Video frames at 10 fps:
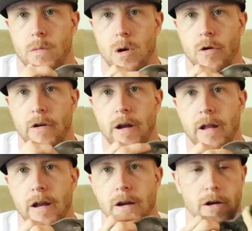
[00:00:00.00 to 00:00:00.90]
all around
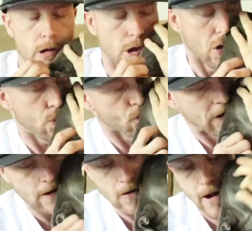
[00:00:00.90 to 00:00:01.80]
that area.
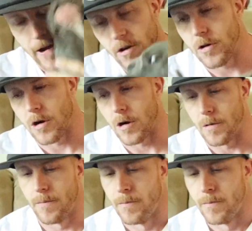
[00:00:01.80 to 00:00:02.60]
Okay, good girl.